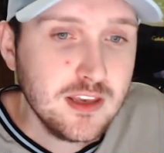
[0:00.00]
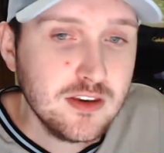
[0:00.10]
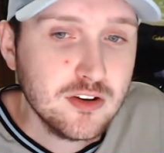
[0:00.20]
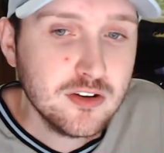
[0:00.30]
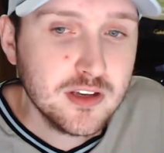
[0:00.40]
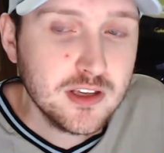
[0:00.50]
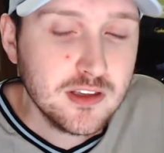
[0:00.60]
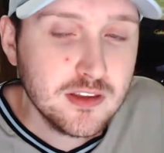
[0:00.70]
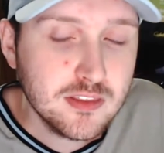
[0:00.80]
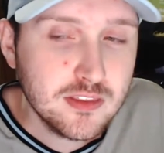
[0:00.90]

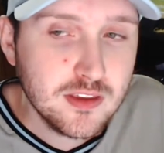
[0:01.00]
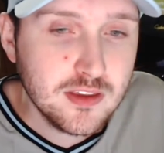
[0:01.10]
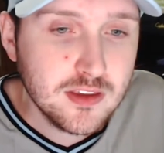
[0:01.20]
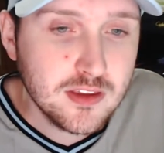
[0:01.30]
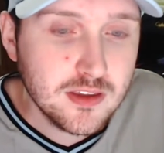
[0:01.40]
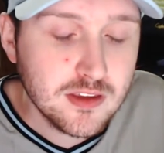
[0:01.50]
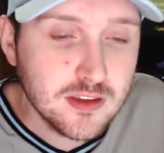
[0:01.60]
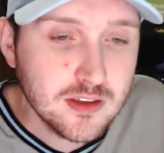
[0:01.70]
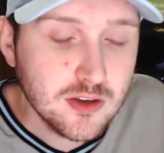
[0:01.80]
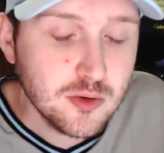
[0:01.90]
during the
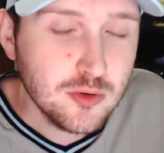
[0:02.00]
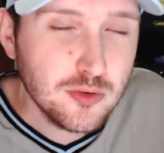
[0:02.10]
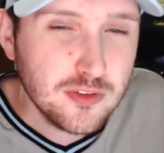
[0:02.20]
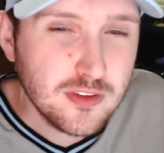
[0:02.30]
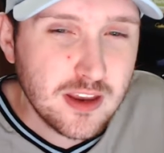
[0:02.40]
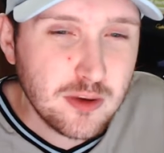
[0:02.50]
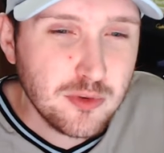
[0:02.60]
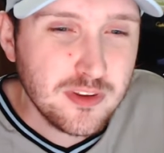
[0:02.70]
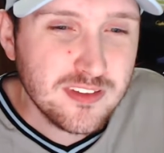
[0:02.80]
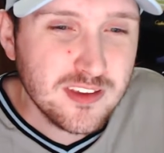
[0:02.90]
I
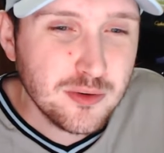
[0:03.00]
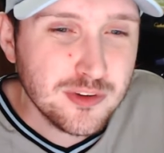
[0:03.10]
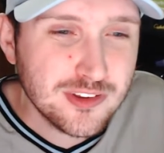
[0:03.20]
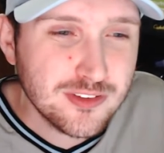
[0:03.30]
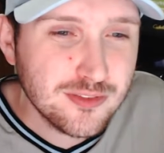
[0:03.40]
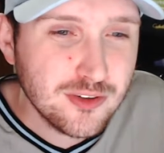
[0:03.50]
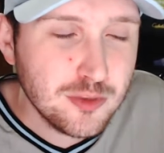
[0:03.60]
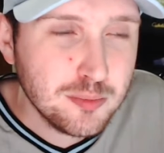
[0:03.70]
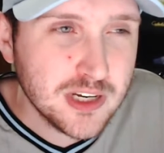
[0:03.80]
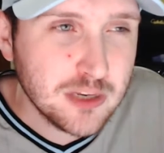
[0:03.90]
wouldn't say it was his
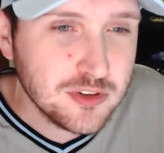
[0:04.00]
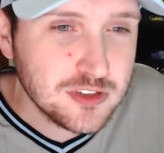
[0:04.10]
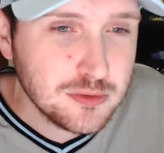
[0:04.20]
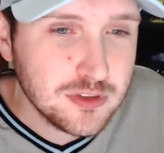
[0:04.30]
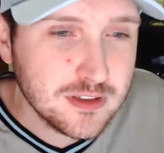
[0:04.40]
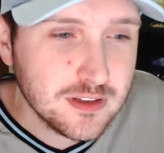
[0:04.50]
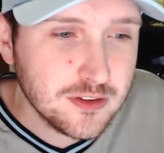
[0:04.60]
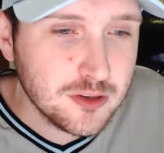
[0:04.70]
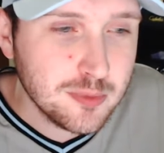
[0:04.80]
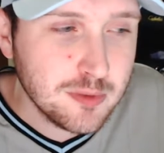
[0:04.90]
fault, but I wish he would have done a
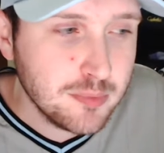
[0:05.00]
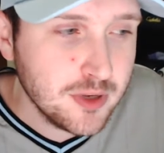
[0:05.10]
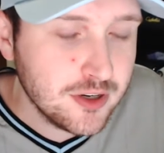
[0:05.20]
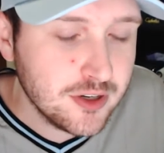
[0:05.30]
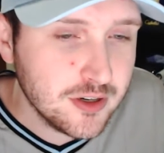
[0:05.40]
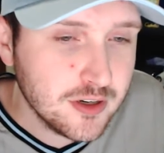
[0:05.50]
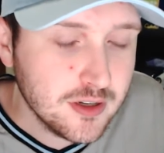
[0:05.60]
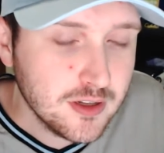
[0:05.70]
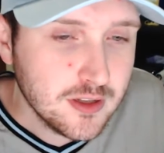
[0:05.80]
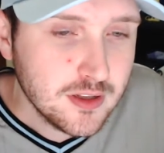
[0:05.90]
little bit better
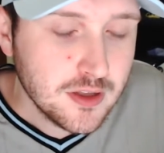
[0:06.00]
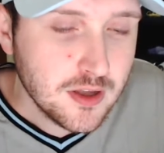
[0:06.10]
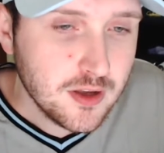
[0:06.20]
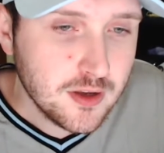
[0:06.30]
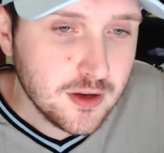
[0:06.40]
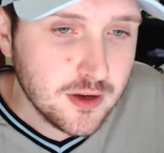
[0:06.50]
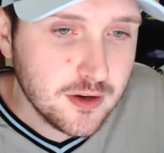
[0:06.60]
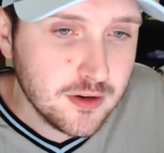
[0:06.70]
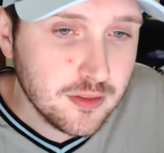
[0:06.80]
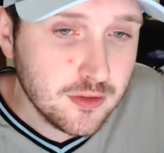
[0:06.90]

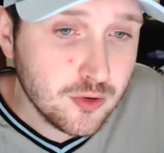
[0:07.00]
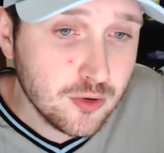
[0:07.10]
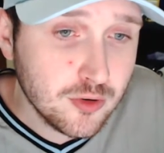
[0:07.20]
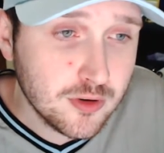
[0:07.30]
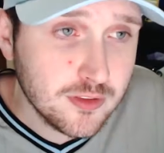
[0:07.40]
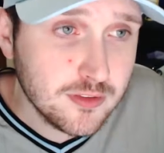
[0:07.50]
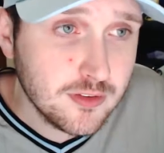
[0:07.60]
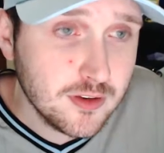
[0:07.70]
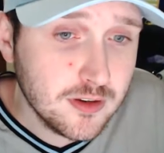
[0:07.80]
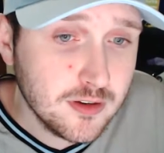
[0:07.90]
on the goal
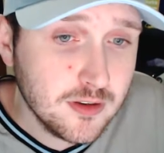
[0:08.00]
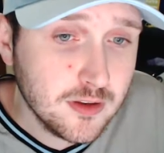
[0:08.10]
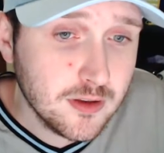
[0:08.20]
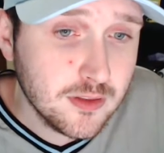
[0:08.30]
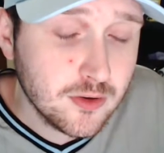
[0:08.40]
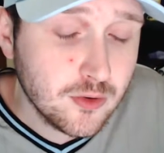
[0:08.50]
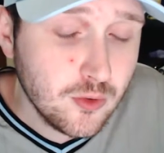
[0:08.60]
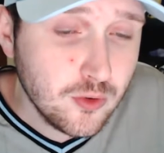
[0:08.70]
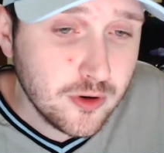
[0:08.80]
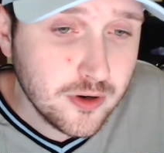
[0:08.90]
conceded on the
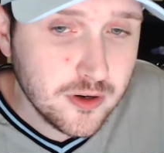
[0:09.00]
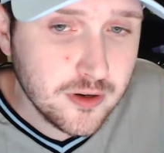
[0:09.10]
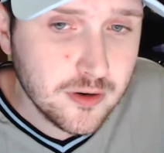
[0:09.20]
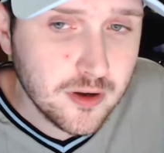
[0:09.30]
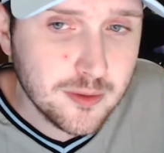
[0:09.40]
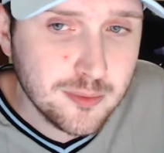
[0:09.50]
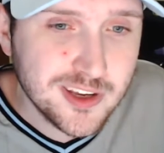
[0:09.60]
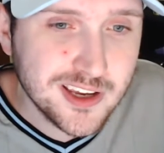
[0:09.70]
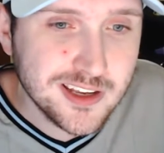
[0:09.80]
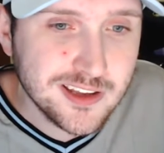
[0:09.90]
corner. We
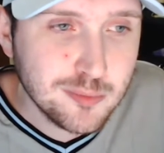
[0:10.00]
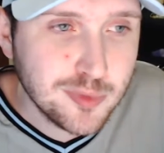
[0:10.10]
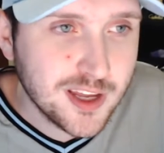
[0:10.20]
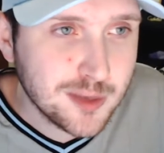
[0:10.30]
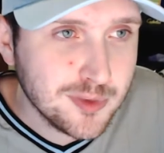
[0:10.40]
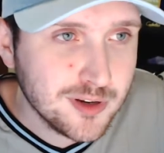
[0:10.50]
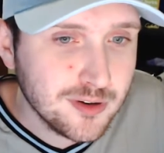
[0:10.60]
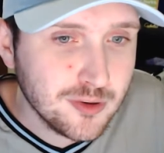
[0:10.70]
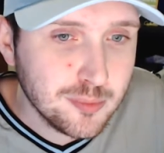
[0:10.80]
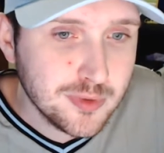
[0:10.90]
kind of give Blackman an
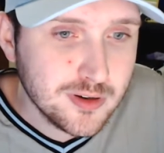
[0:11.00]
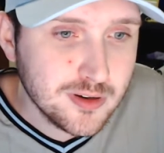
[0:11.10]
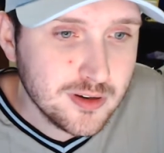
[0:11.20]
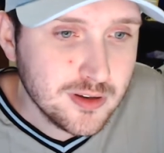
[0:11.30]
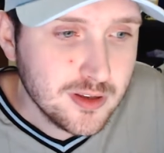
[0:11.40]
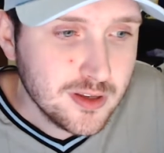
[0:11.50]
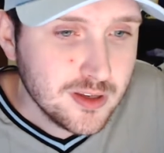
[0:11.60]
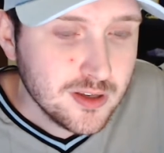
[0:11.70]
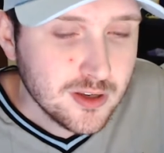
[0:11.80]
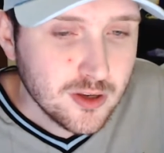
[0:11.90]

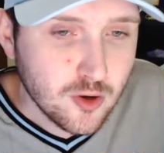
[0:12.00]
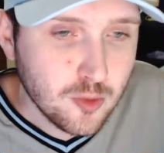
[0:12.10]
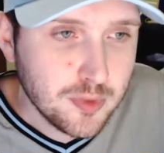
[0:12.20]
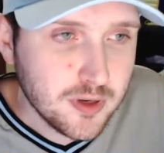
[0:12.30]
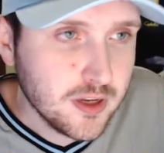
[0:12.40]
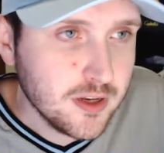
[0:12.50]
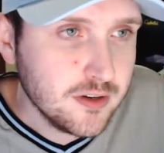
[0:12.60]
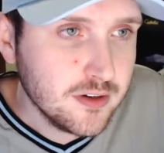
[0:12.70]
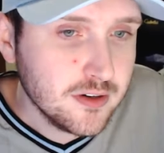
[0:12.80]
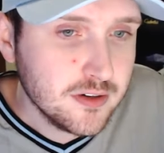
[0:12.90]
open
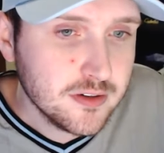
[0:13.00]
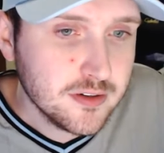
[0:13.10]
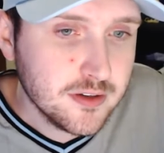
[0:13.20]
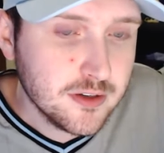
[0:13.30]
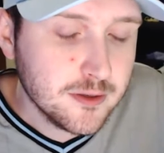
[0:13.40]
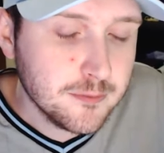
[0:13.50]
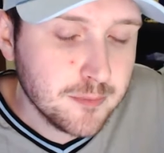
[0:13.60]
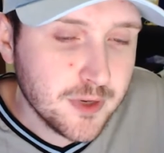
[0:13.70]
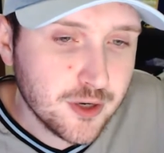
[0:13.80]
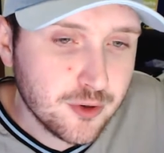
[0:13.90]
header
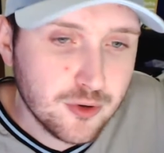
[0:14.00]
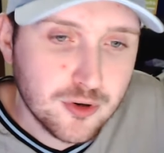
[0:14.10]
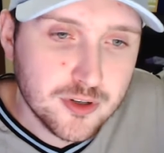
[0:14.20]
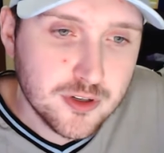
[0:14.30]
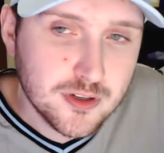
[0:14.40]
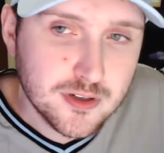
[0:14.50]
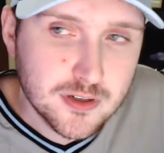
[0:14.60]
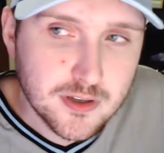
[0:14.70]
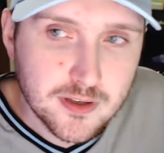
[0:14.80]
on a corner